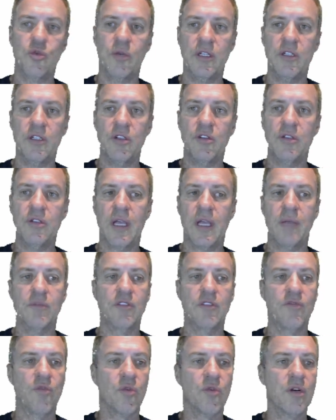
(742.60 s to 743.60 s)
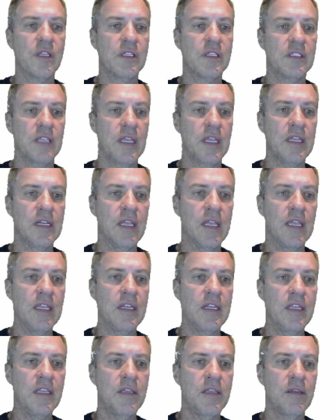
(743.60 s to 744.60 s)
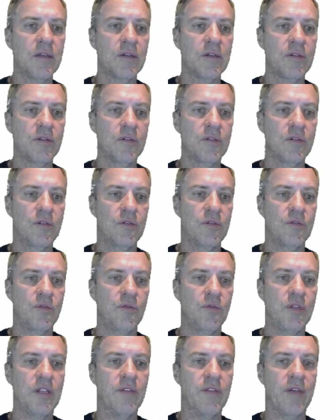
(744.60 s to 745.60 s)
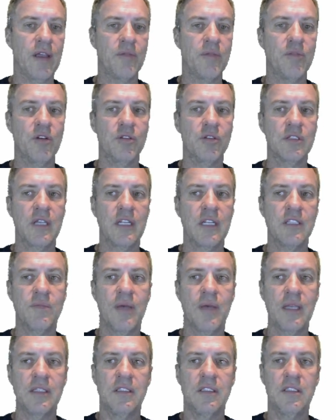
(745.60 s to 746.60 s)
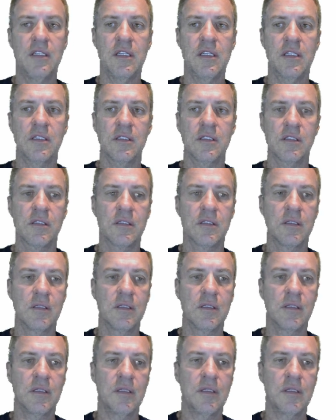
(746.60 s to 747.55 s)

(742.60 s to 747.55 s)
22 times 40 is 880. We divide both sides by 6.